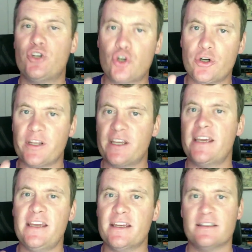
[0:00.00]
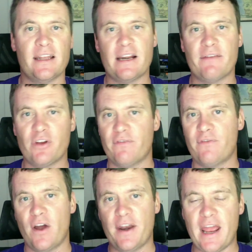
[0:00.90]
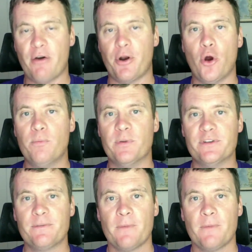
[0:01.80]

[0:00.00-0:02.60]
key is. They're going to have to go find how it opens.